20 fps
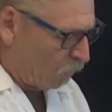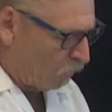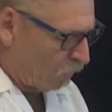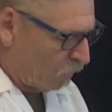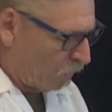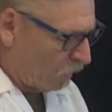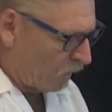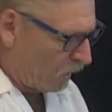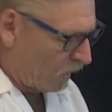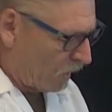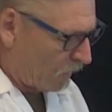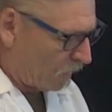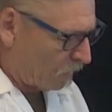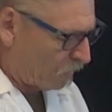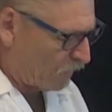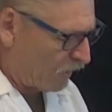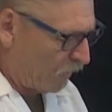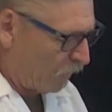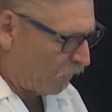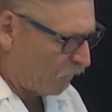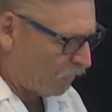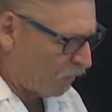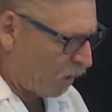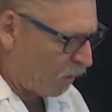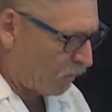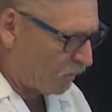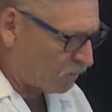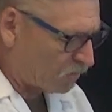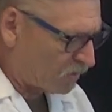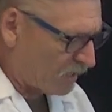uh, people
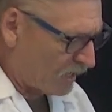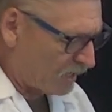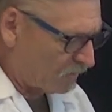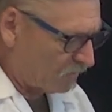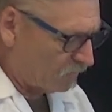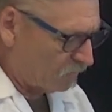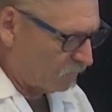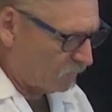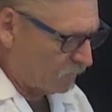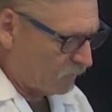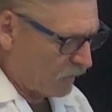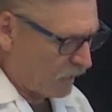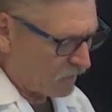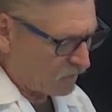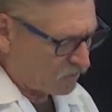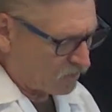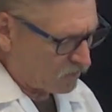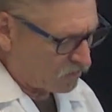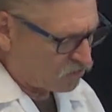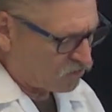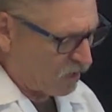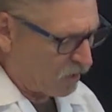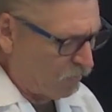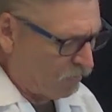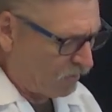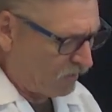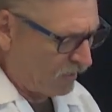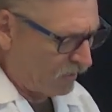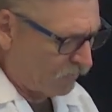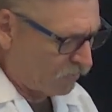notice that, that some
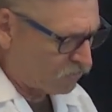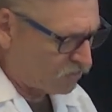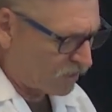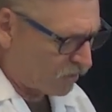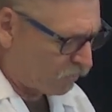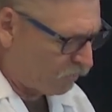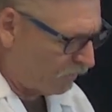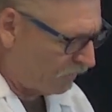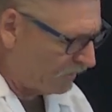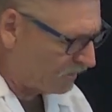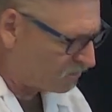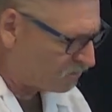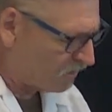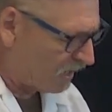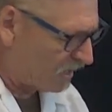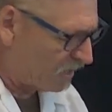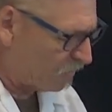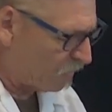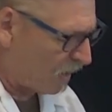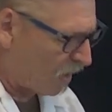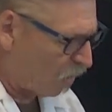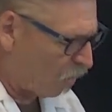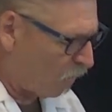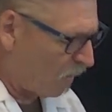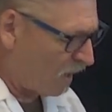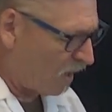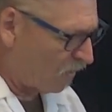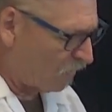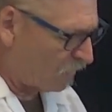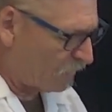believers get really excited about
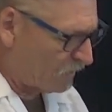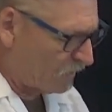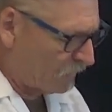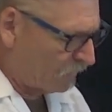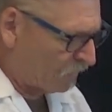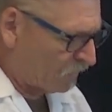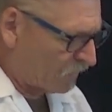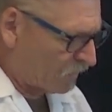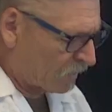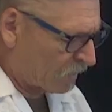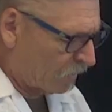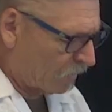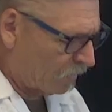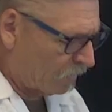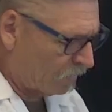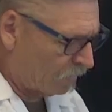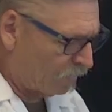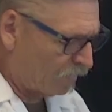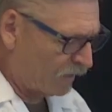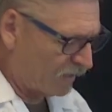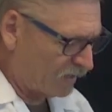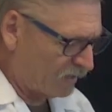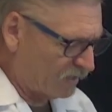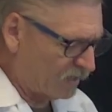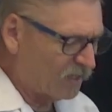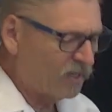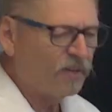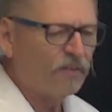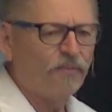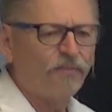wealth, but
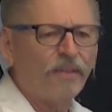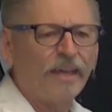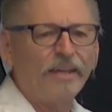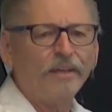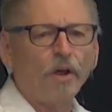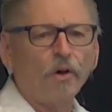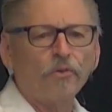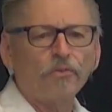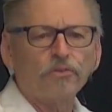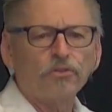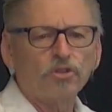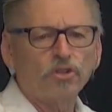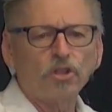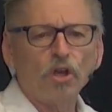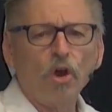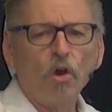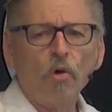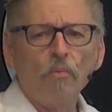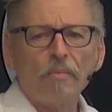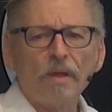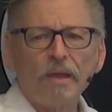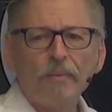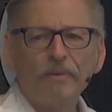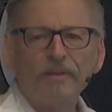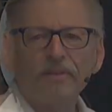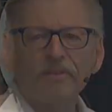they don't show maybe the